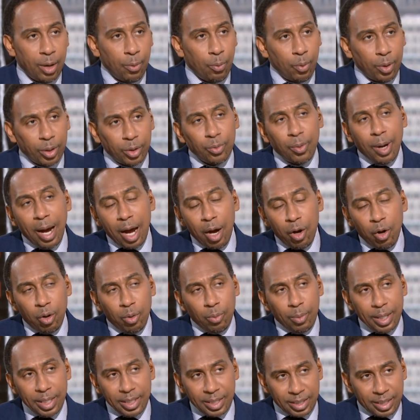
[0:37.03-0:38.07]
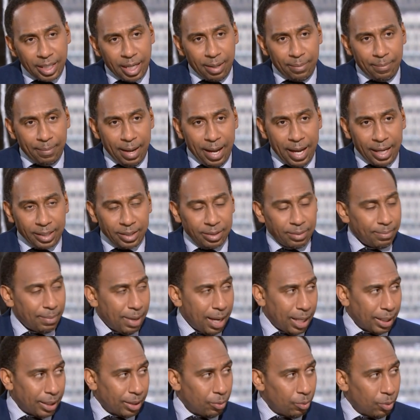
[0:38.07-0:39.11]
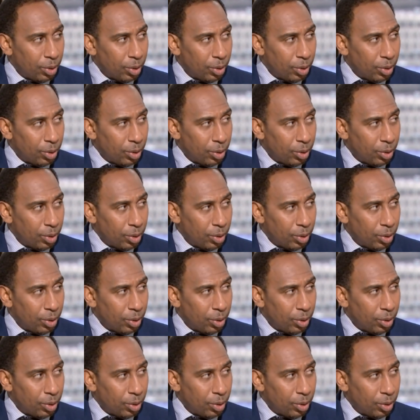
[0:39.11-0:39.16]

What do I always say, Max and Molly?